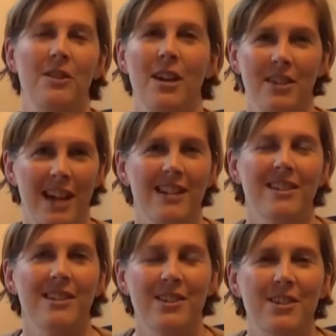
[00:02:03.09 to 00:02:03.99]
to
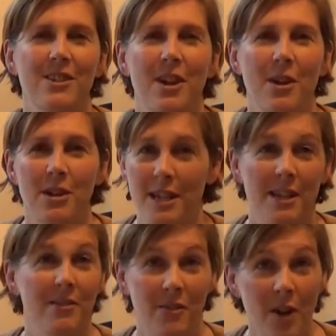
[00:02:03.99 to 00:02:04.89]
locations and
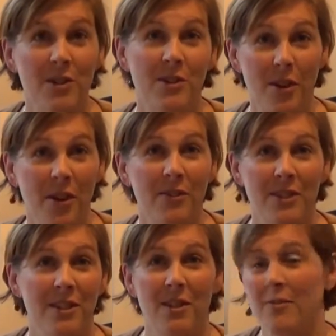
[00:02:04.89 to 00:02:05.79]
taken
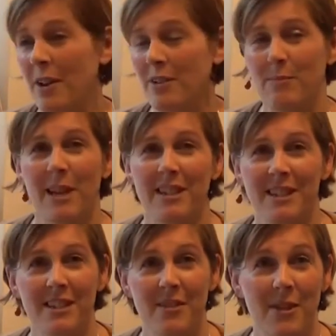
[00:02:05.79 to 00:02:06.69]
photographs of various
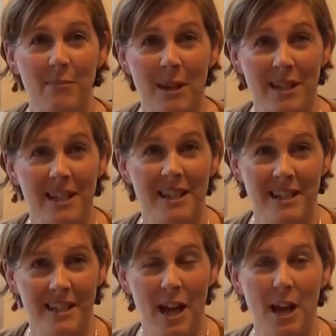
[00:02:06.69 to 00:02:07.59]
places that have then made it
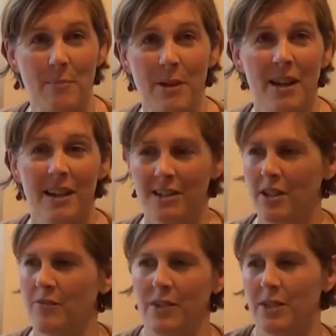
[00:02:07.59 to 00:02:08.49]
into the game.
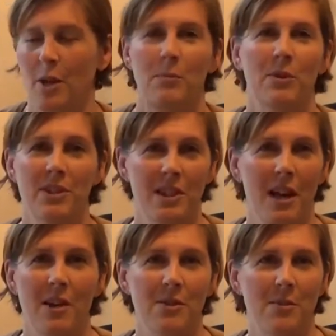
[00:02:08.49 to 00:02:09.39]
So for example,
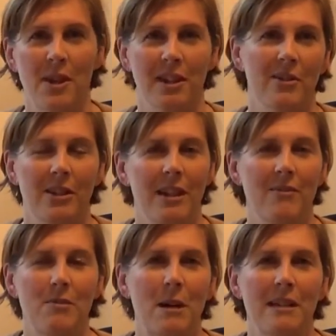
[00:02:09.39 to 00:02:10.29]
today I was working on a
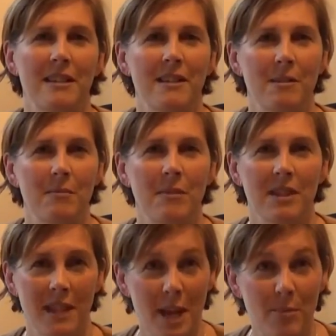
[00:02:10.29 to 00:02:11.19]
level based in some
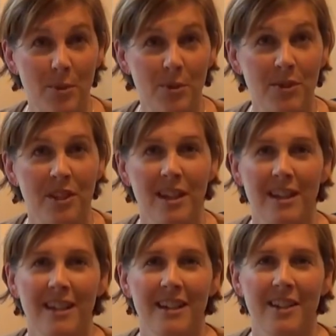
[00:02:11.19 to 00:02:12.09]
stables.
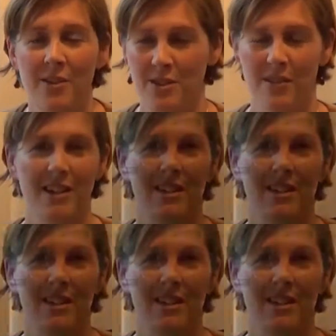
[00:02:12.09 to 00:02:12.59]
Those are